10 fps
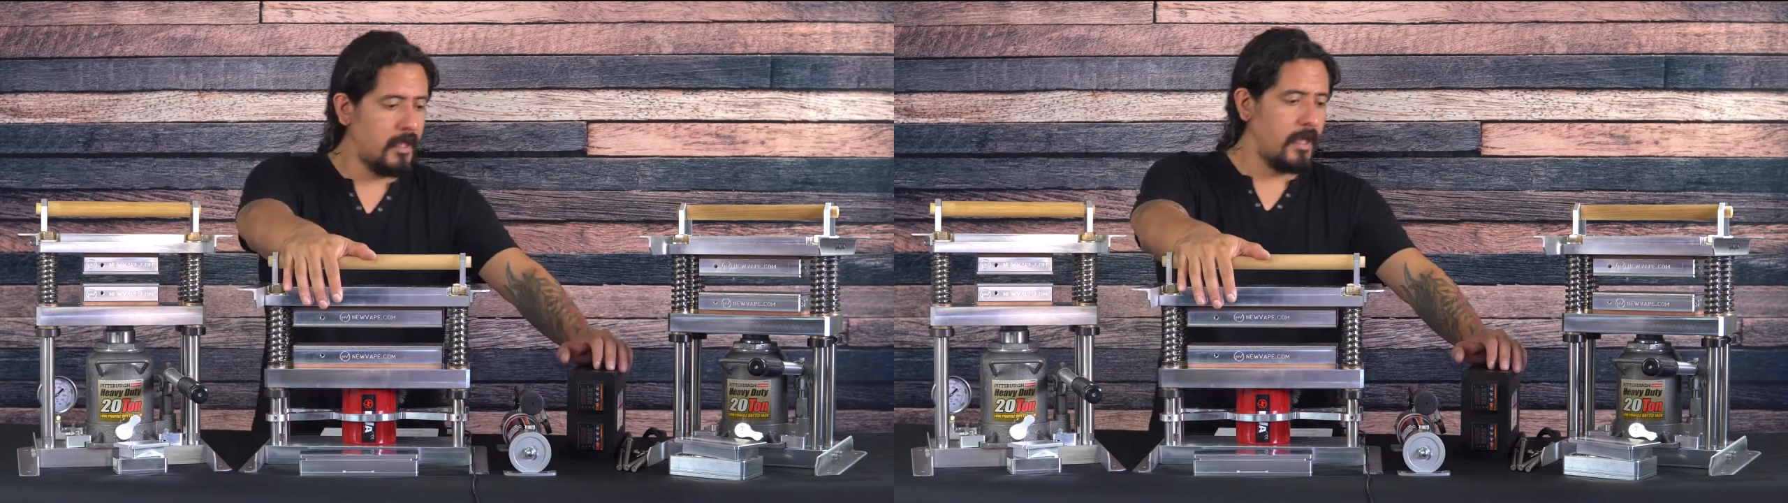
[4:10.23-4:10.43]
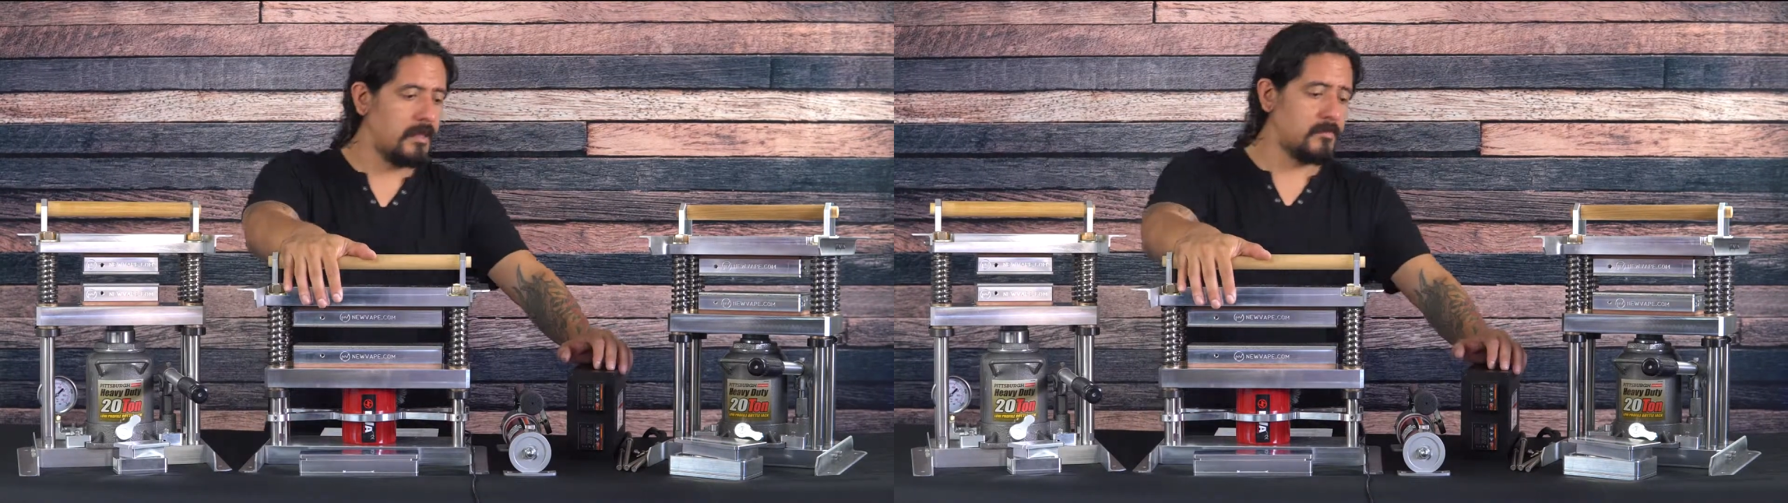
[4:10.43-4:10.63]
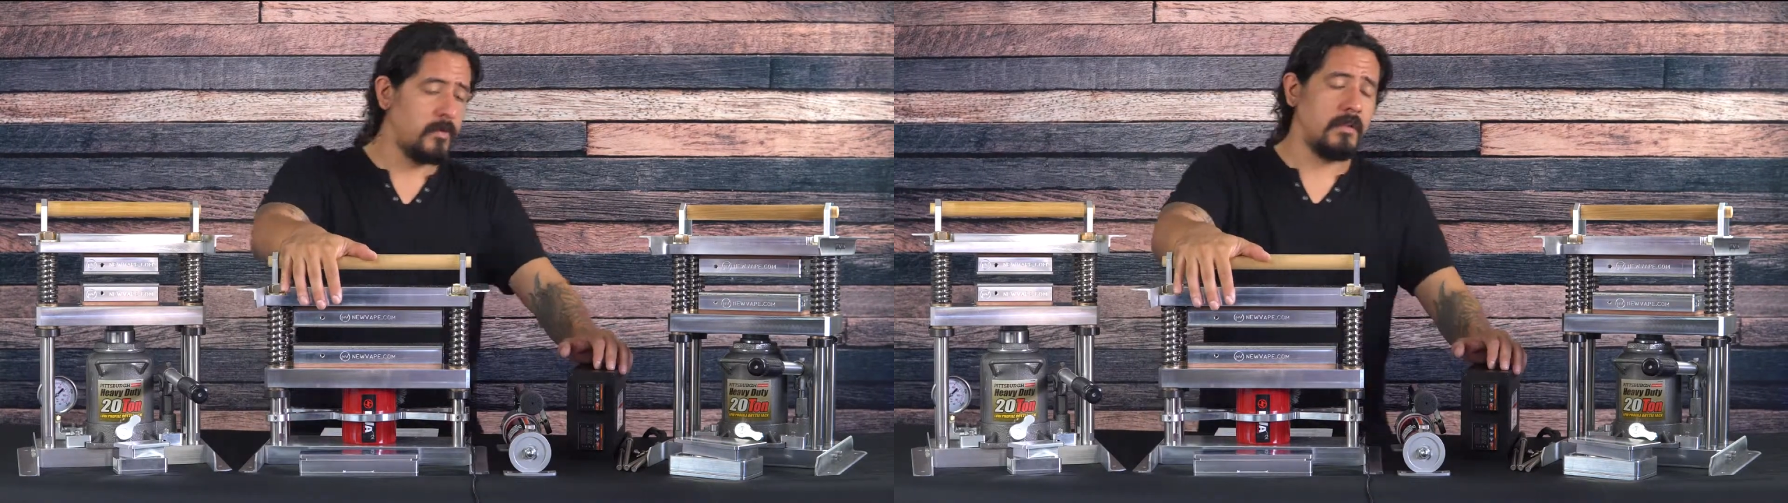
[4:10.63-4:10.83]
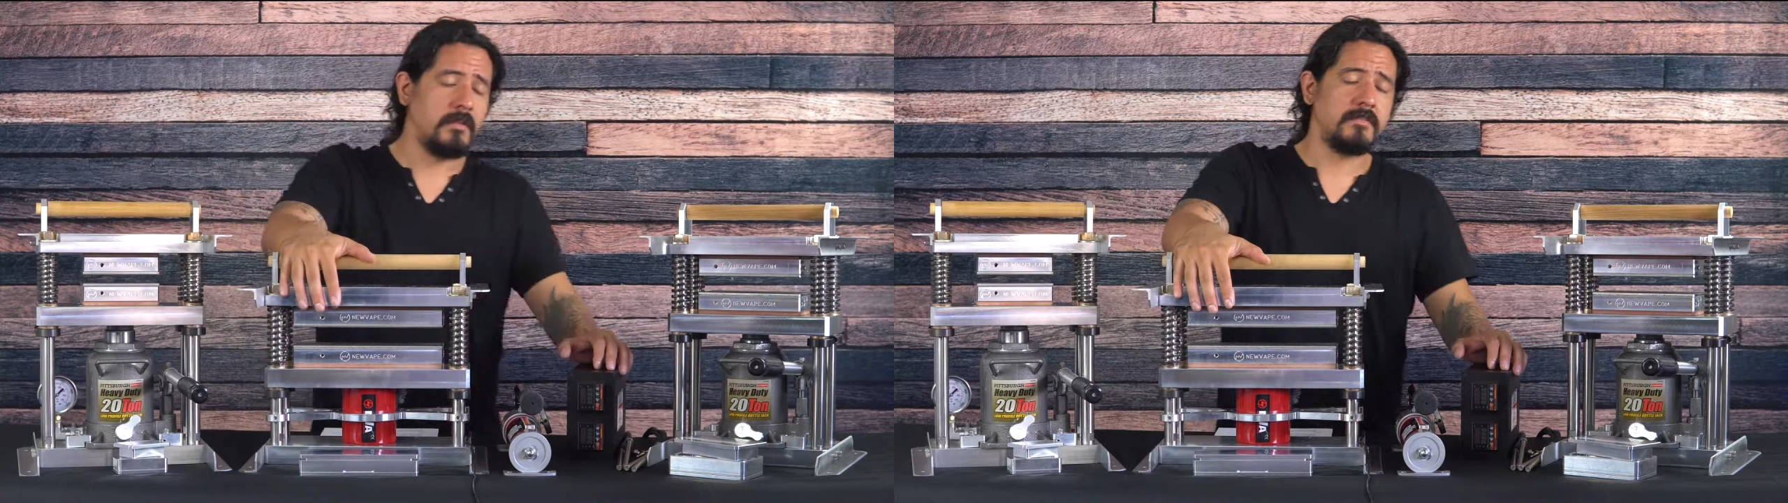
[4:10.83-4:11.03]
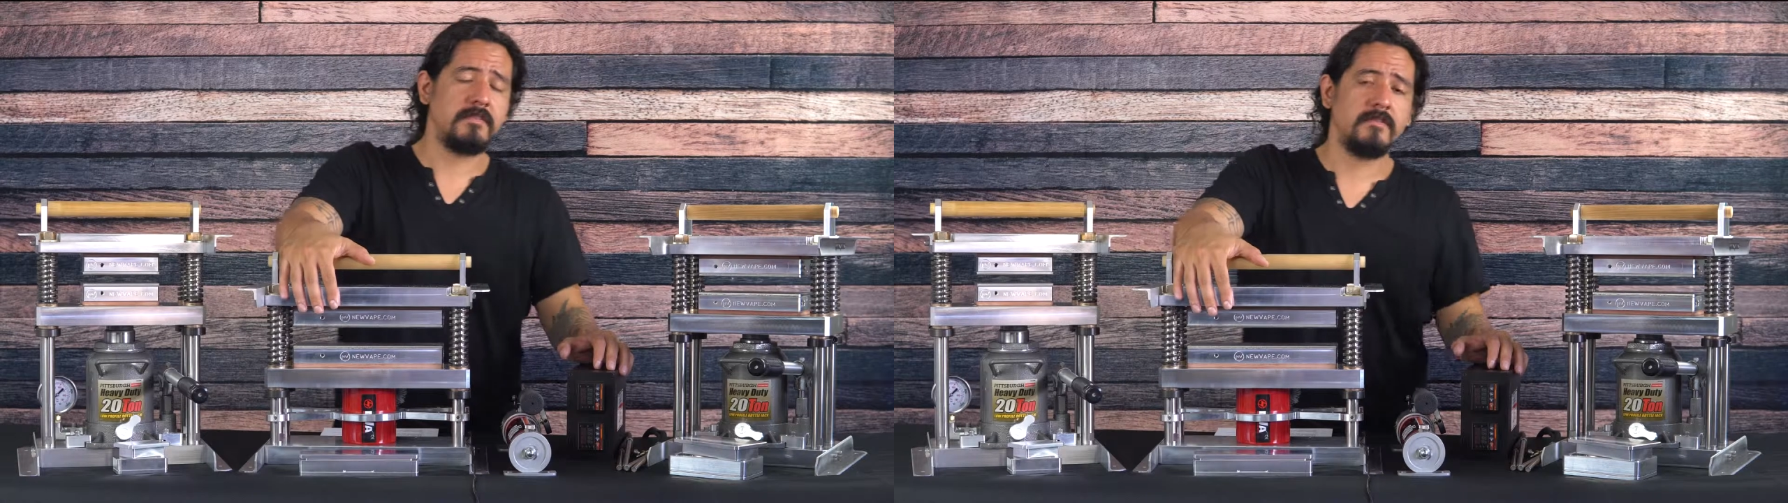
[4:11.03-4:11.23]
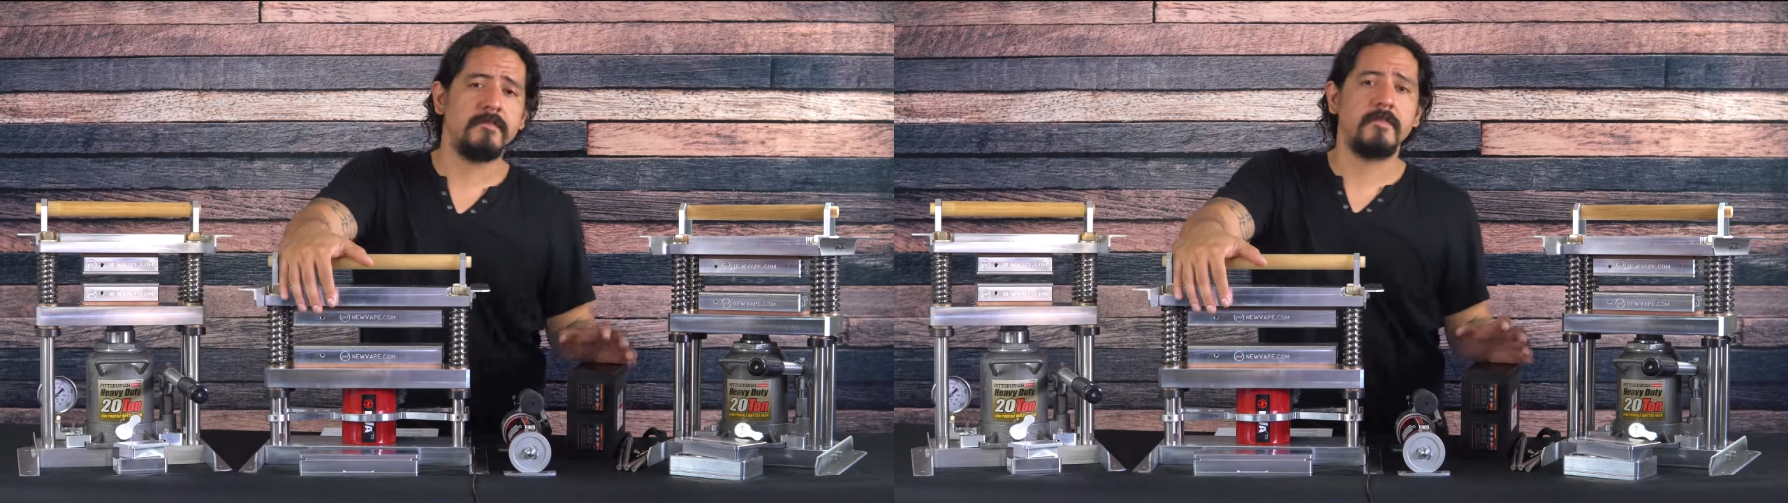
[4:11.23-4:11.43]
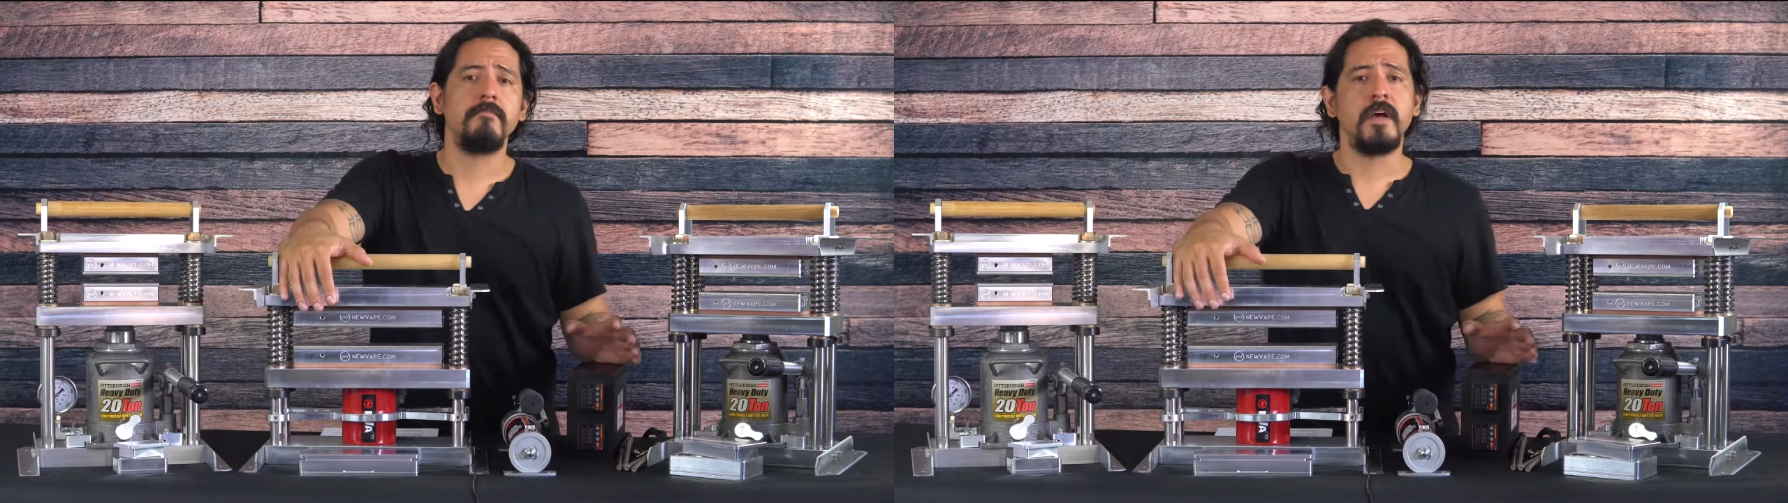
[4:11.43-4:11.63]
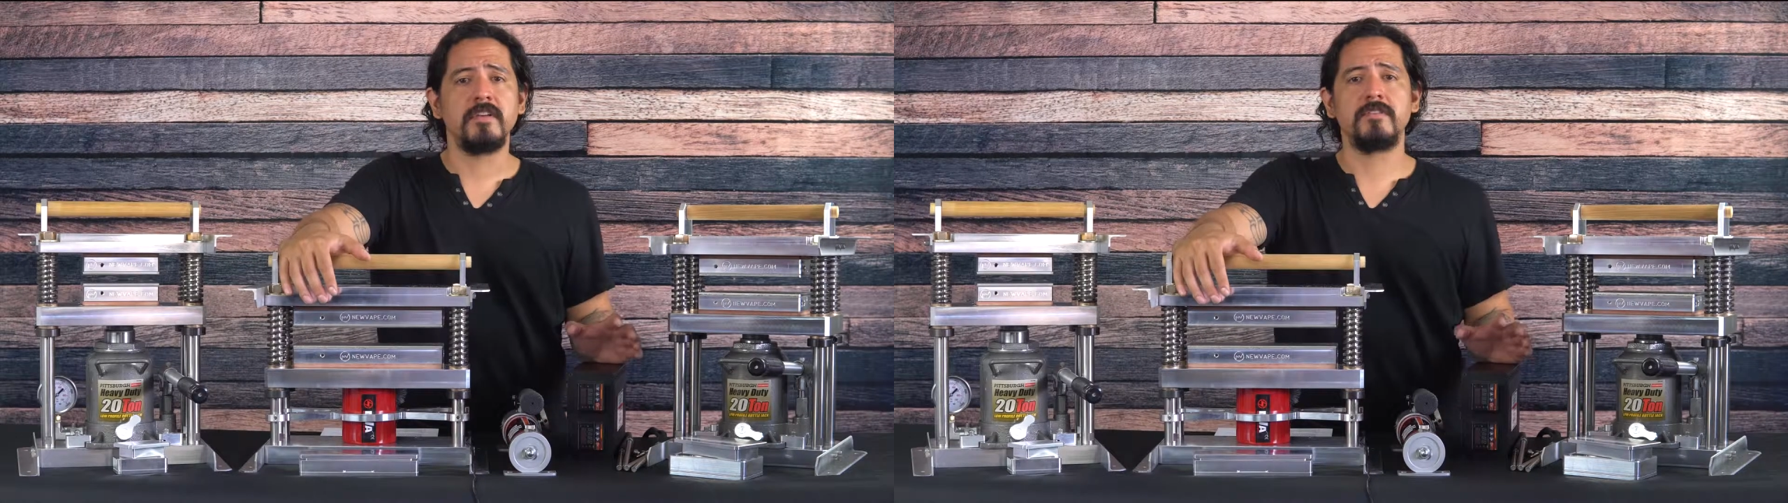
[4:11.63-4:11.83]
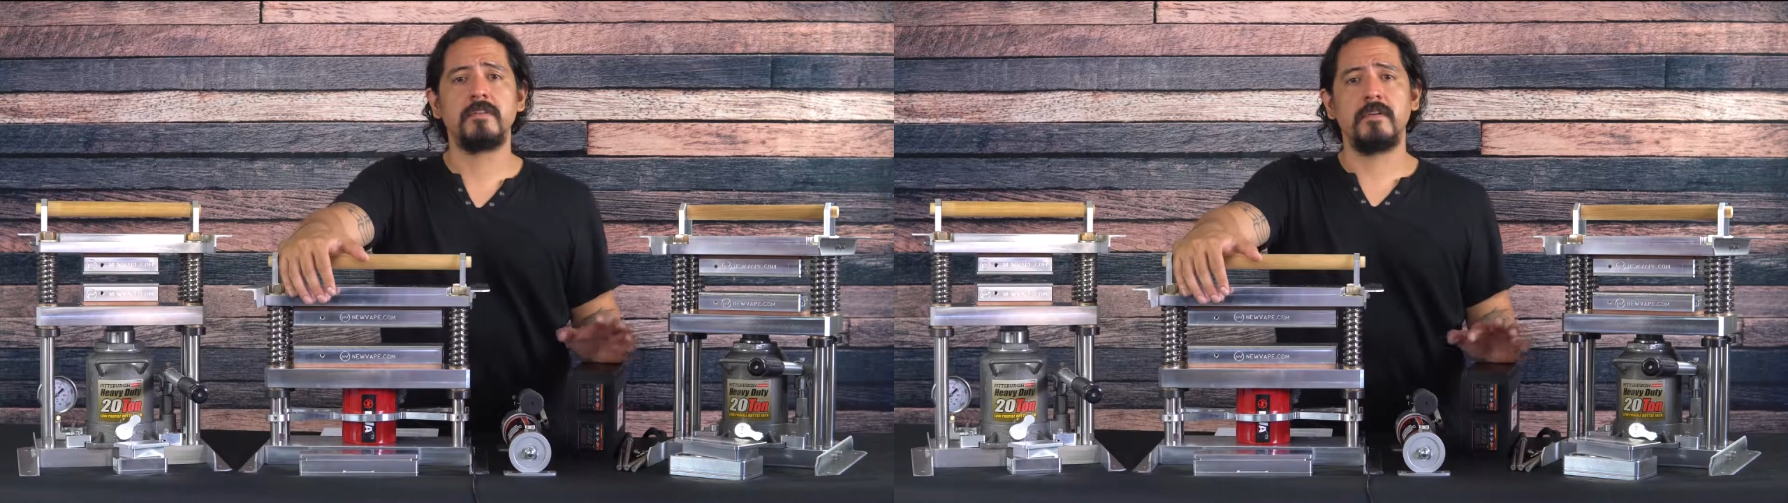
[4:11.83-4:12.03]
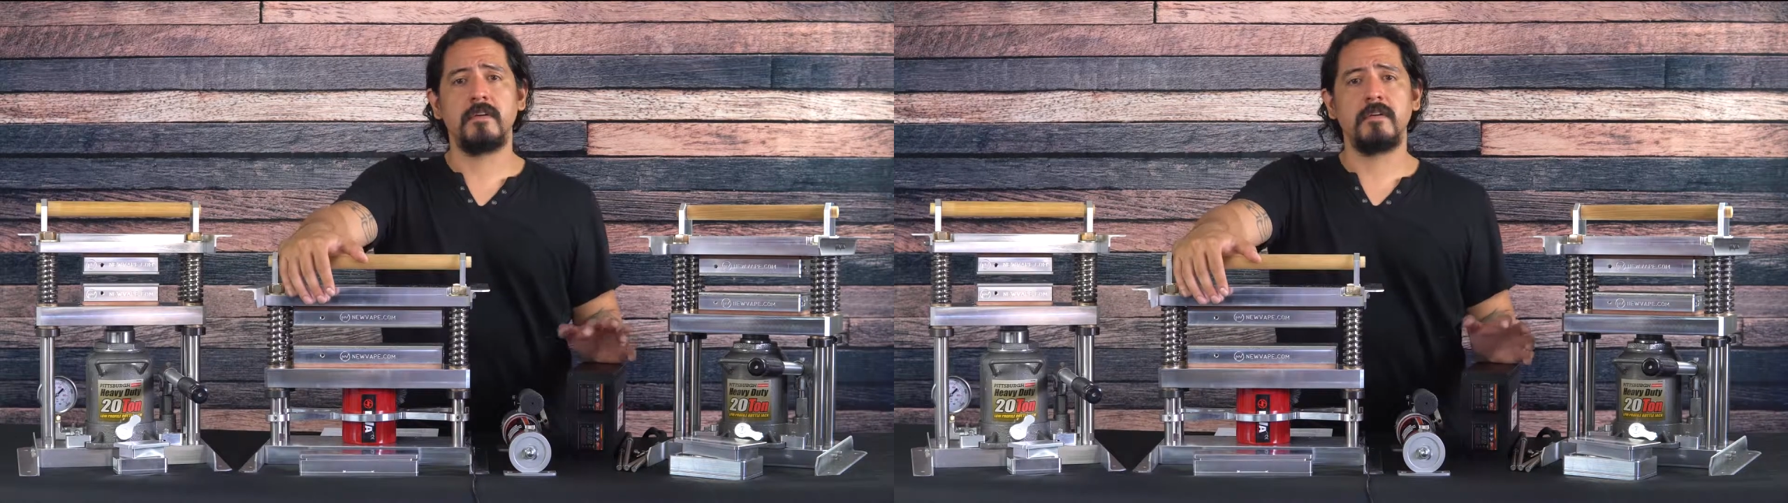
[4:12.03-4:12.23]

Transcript: as well as different mesh